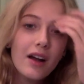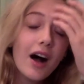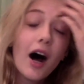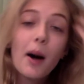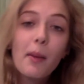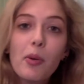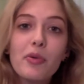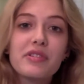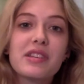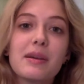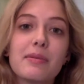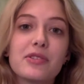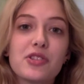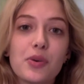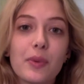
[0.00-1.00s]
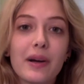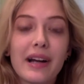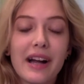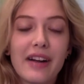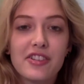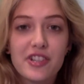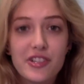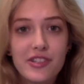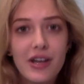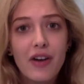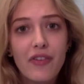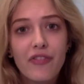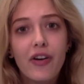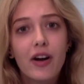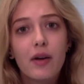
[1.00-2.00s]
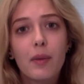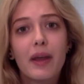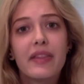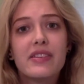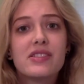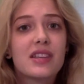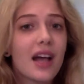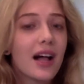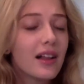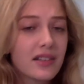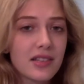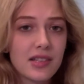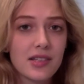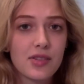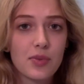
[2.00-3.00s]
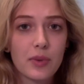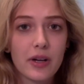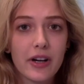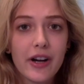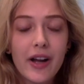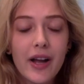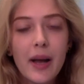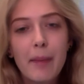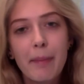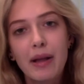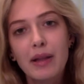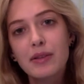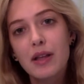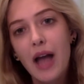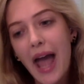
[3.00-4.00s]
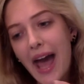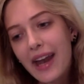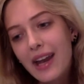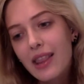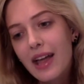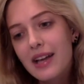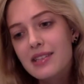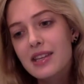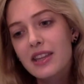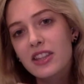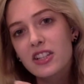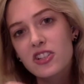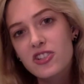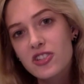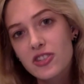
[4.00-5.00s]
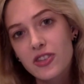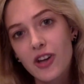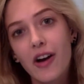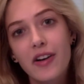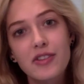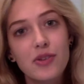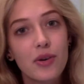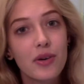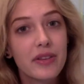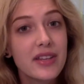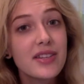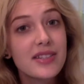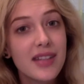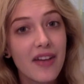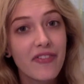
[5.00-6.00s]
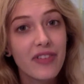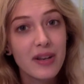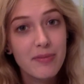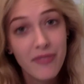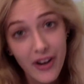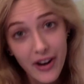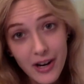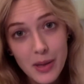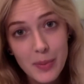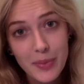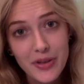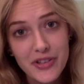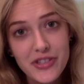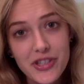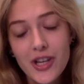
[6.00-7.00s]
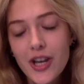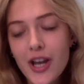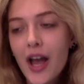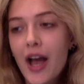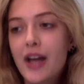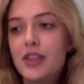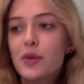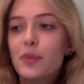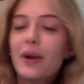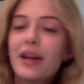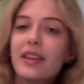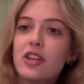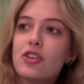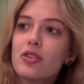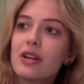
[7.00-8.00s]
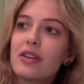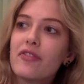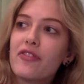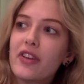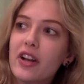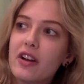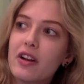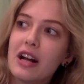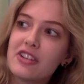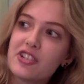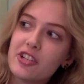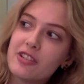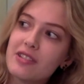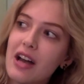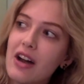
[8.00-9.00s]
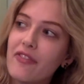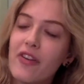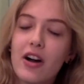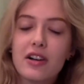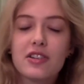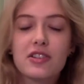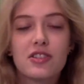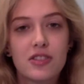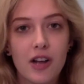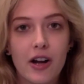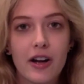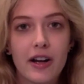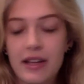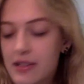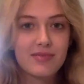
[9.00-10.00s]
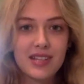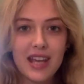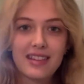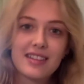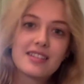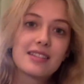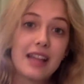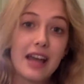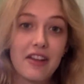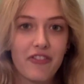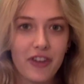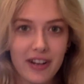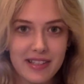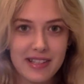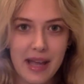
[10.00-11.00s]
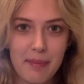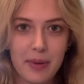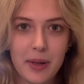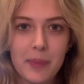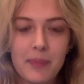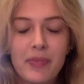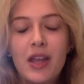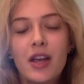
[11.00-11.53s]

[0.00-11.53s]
Hubble was able to work out just how far away these galaxies were by analyzing their stars or these Cepheid variables. And the way that you can figure out just how far a star is, take this light, for example.